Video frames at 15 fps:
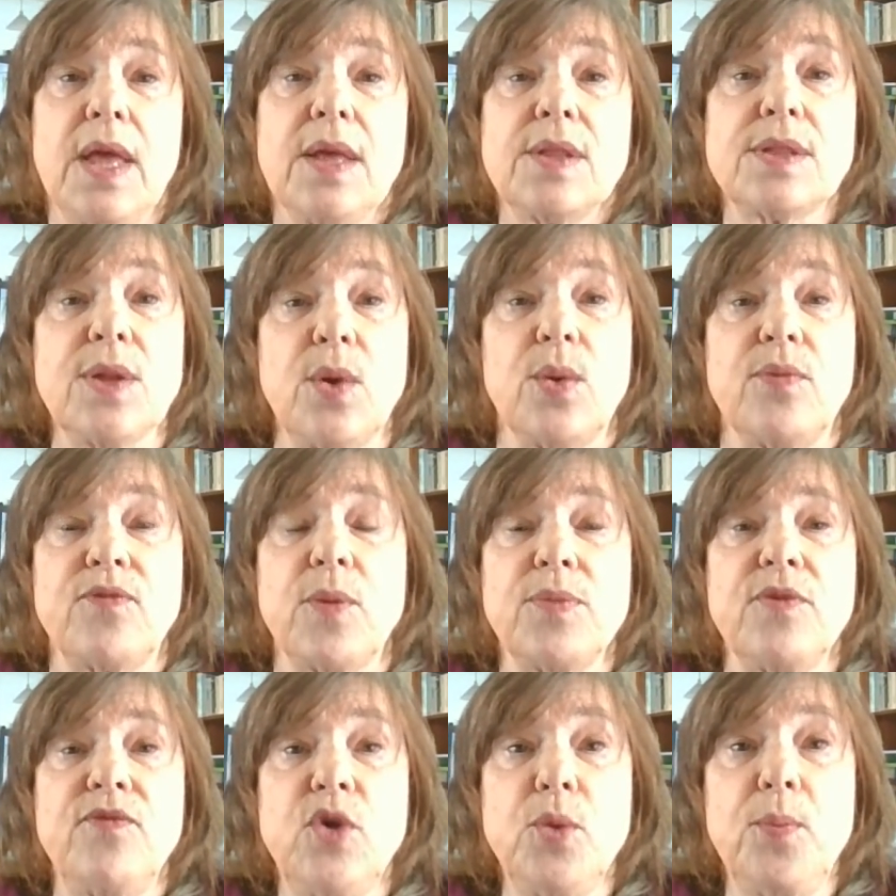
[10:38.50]
So, from the
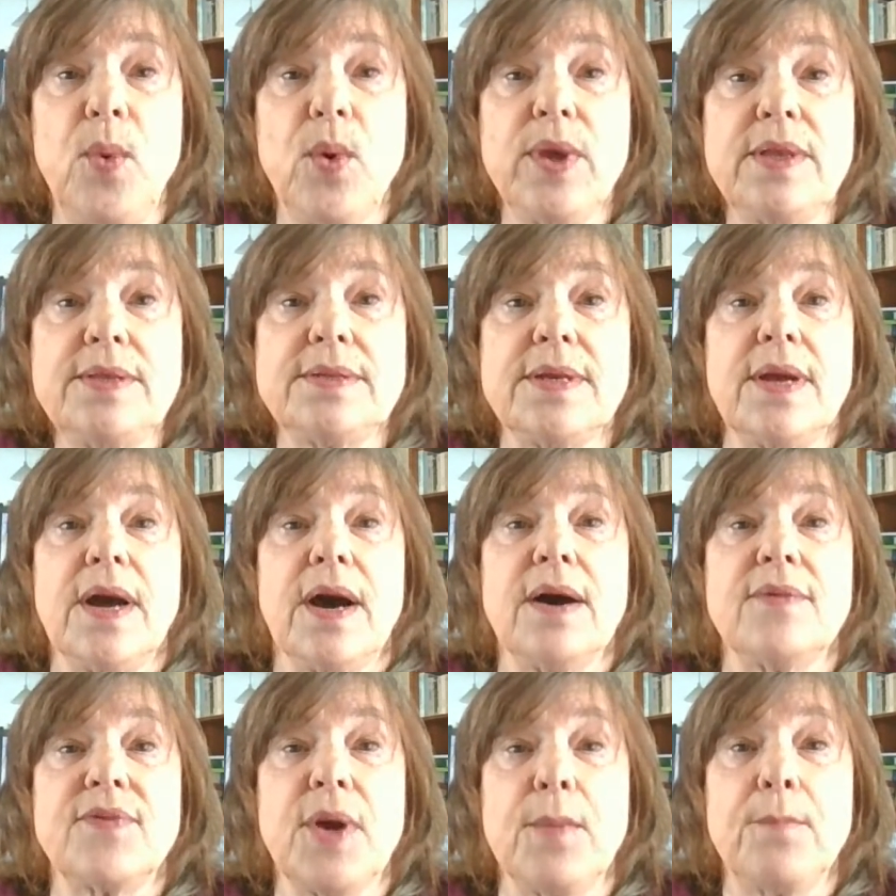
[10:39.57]
viewpoint
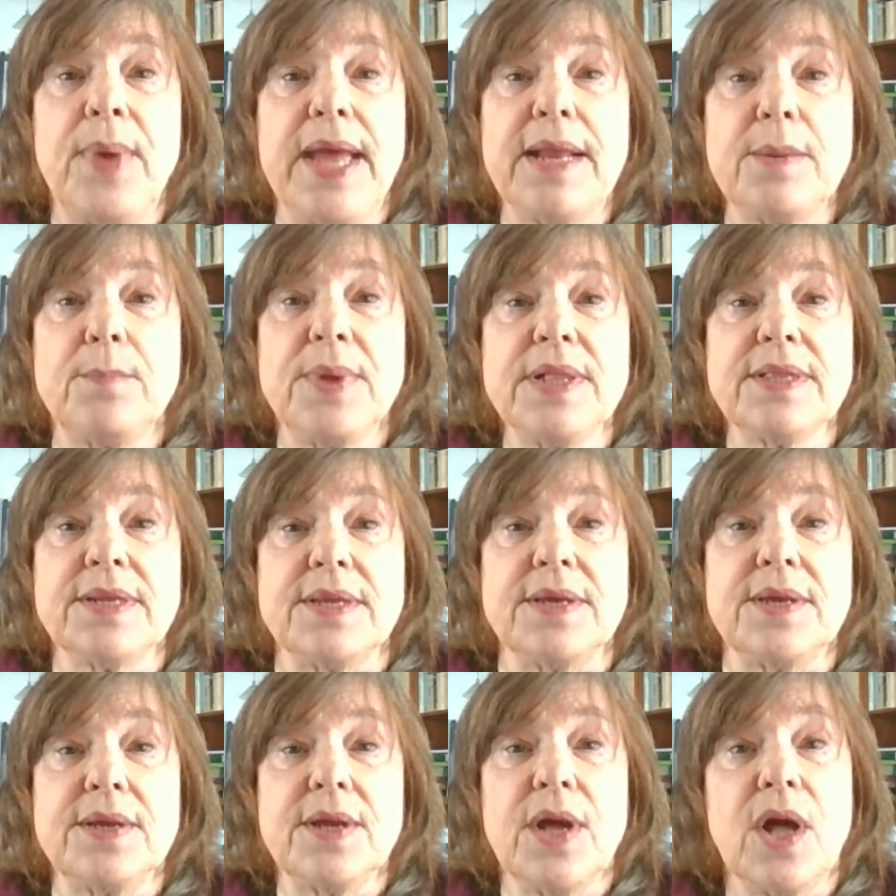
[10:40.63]
of
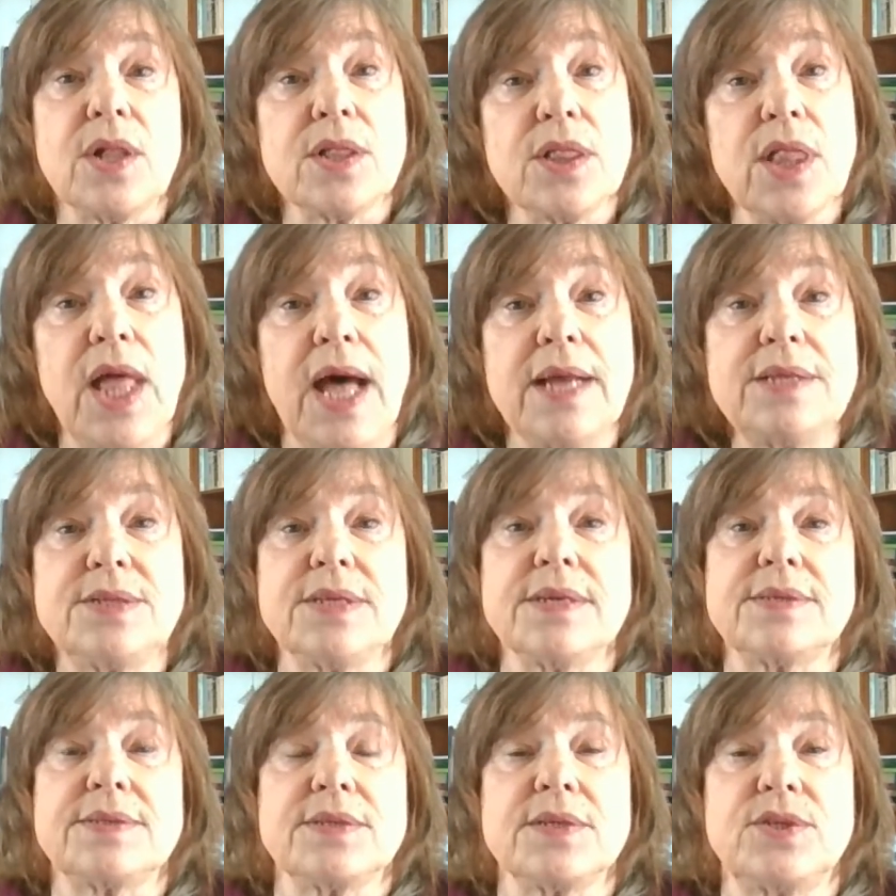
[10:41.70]
compatibility, logic
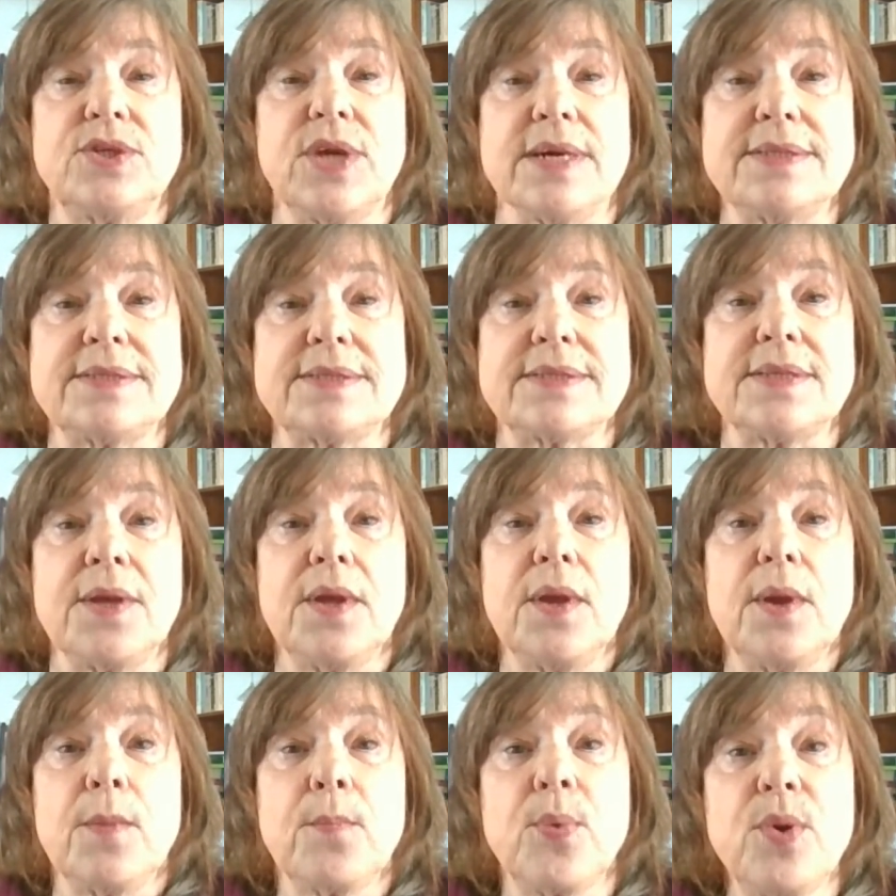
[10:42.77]
suggests
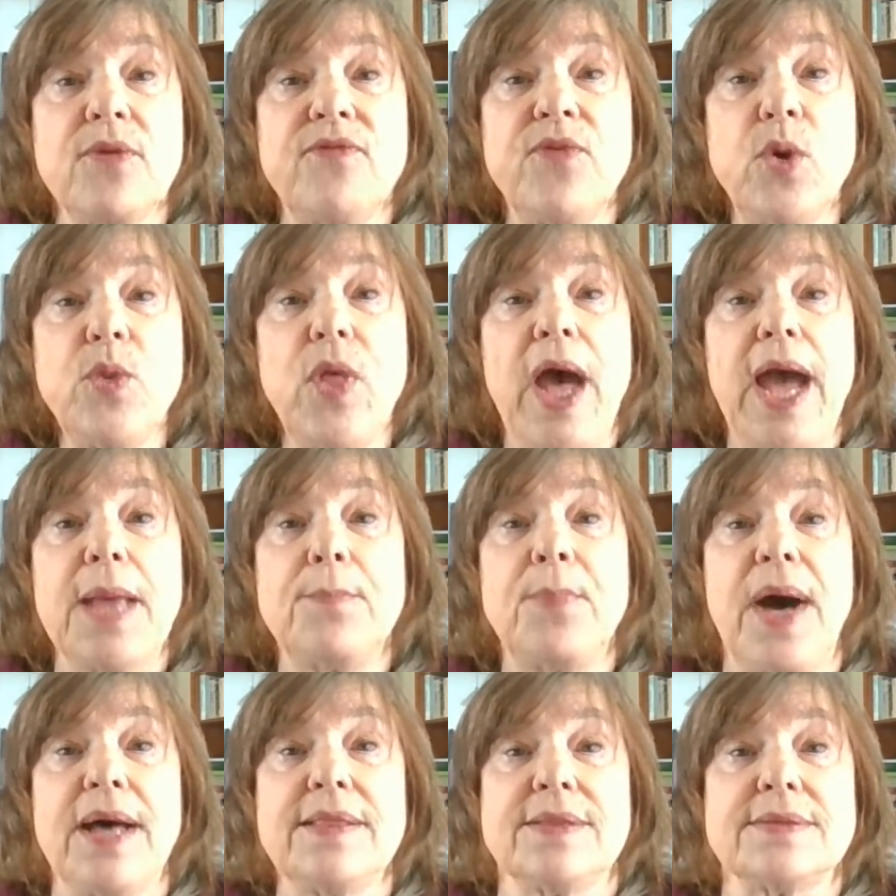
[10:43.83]
prefer the
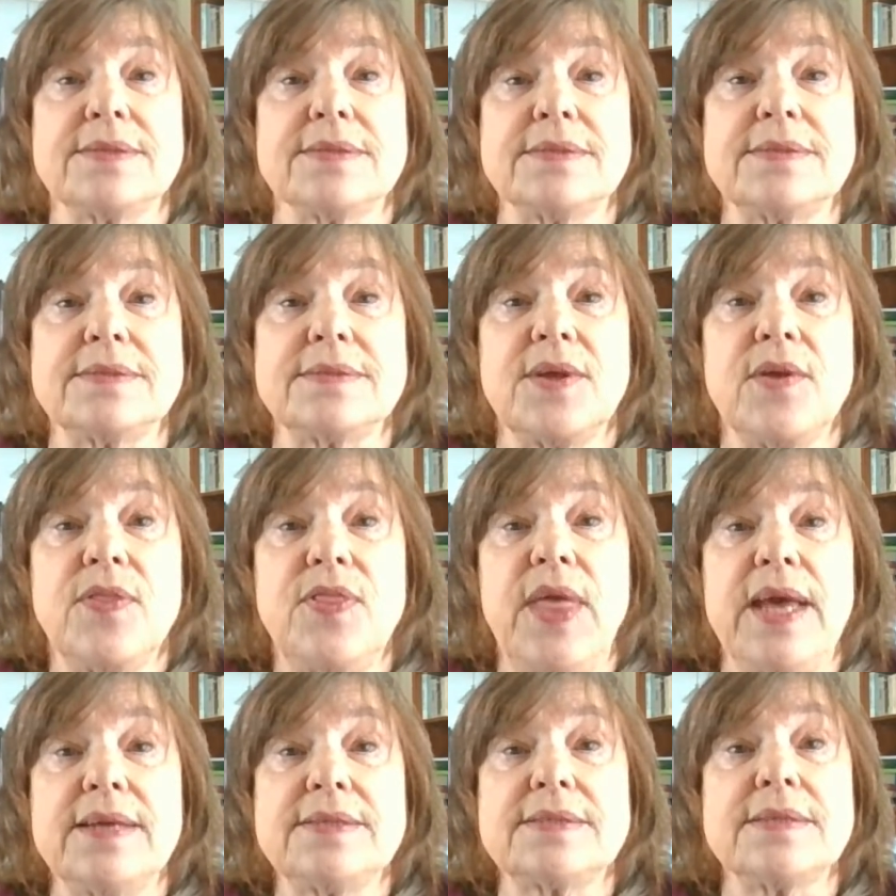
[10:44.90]
hypothesis
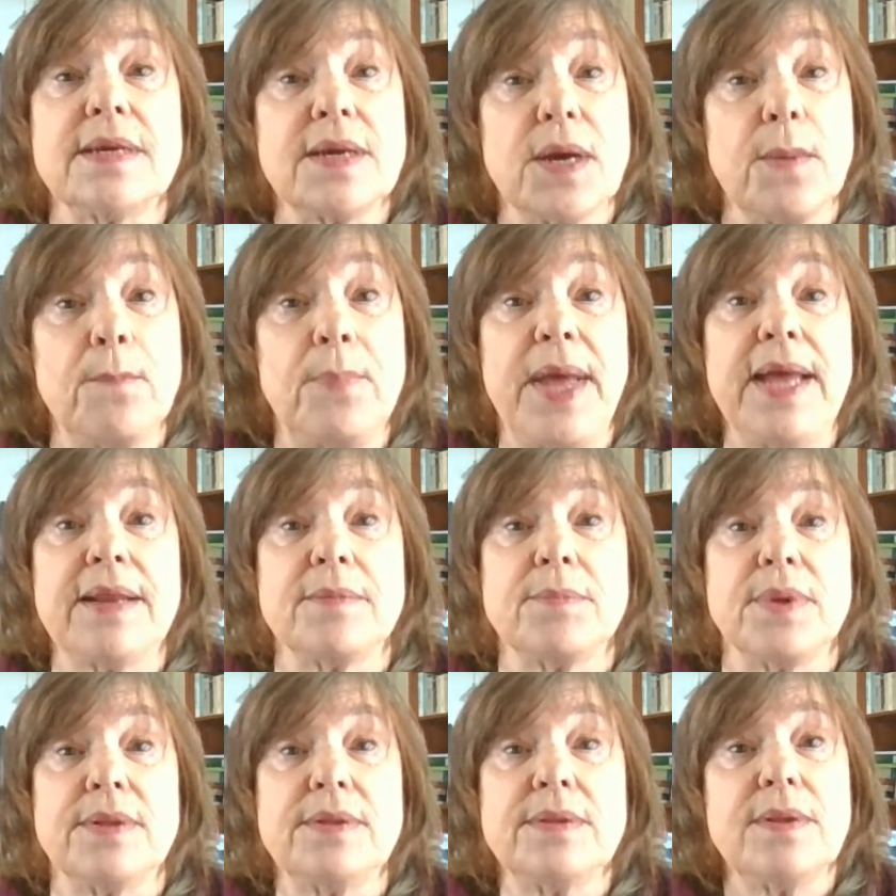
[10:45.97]
that's
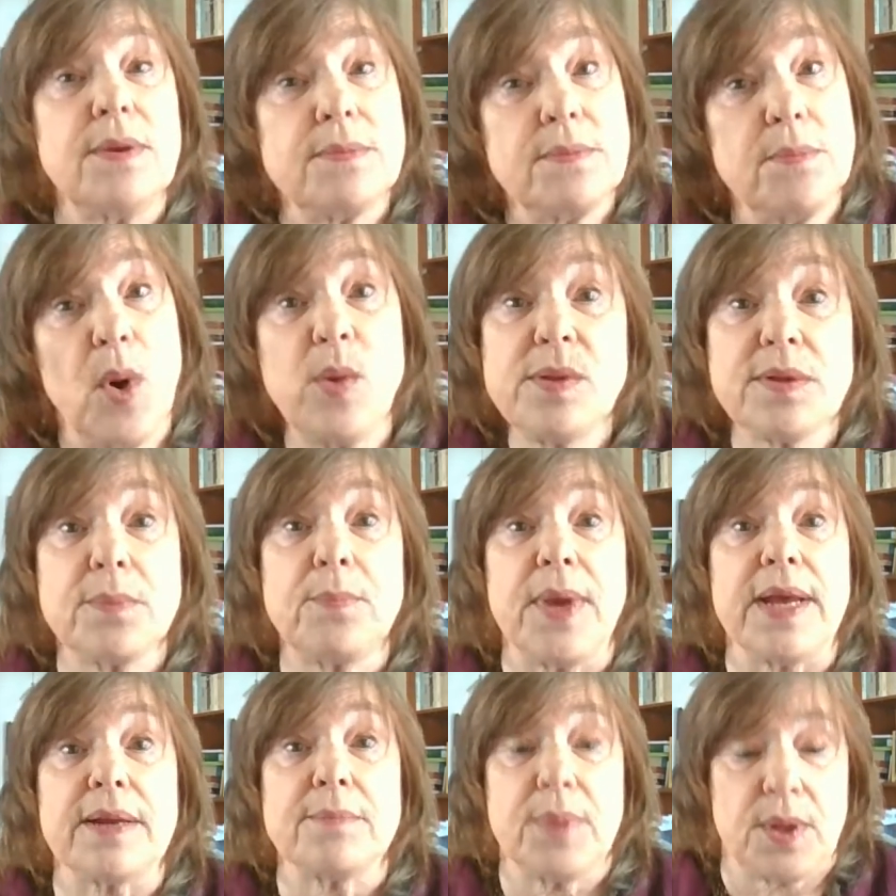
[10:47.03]
compatible, most
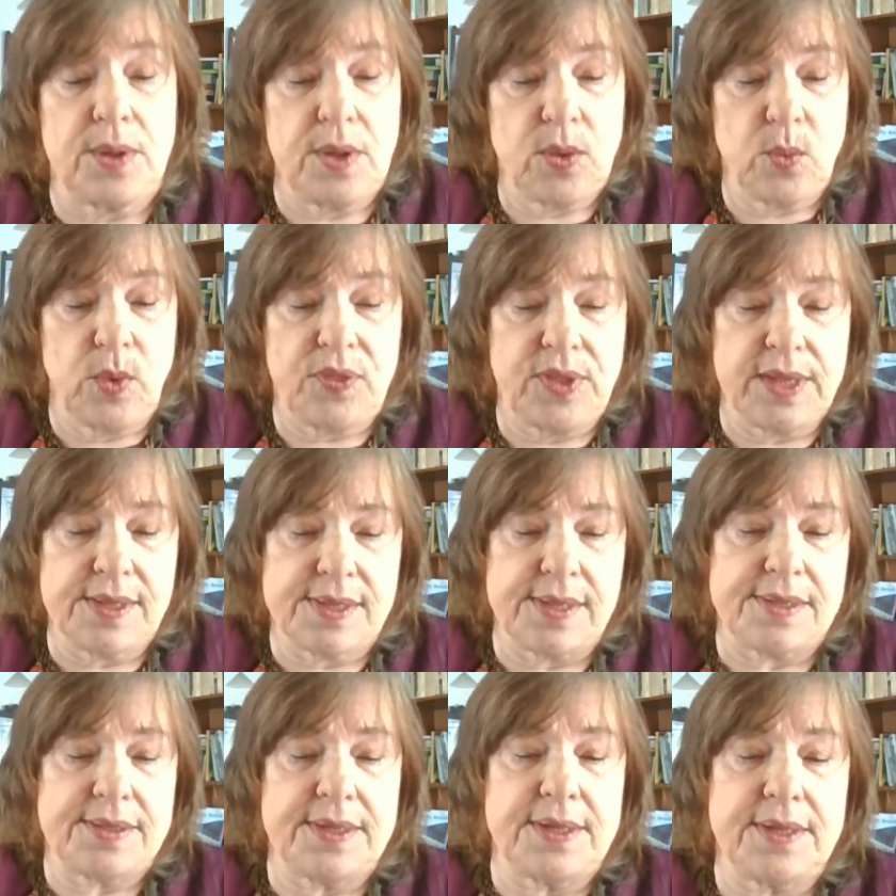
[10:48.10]
compatible with
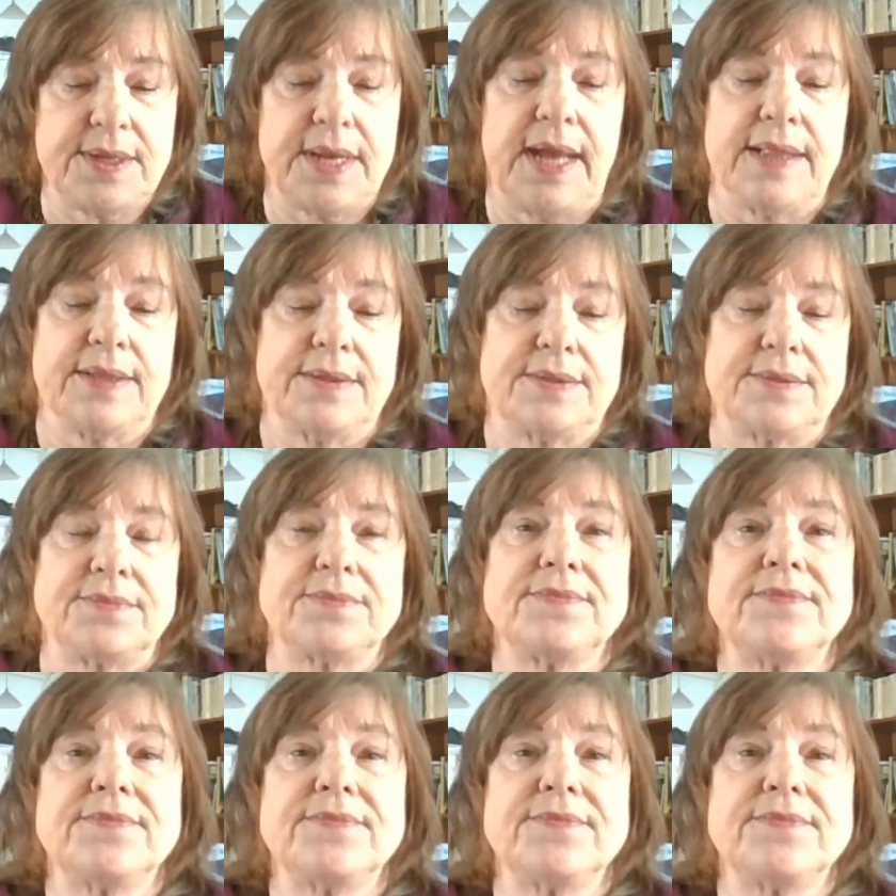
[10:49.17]
existing knowledge.